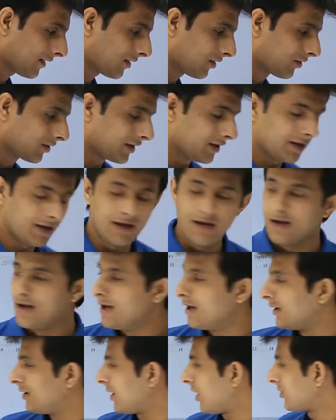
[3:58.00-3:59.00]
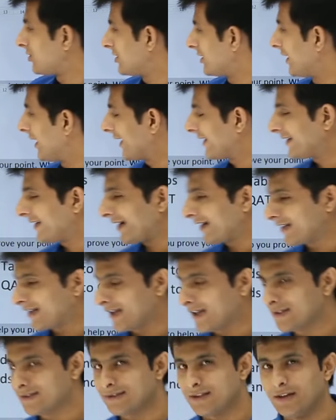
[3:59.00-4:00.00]
okay now selected
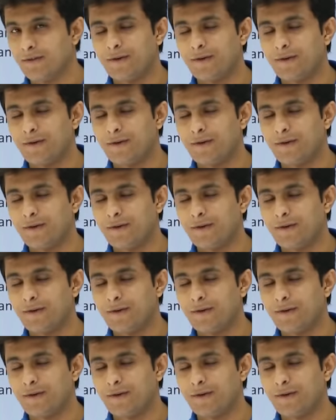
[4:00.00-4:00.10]
text,